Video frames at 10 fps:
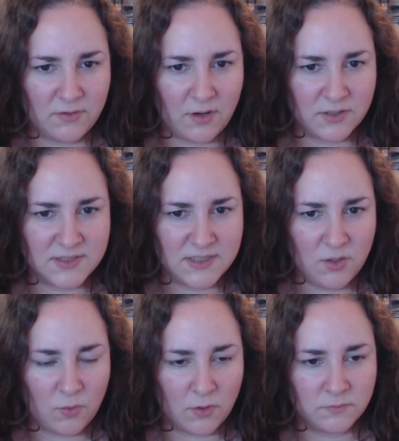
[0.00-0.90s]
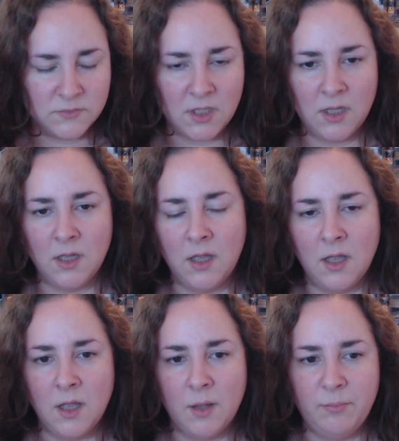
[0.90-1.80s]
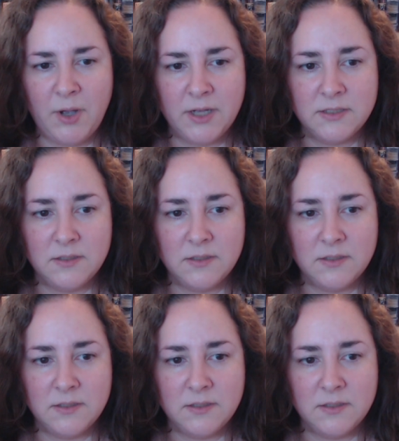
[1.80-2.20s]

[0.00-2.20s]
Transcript: sequel, but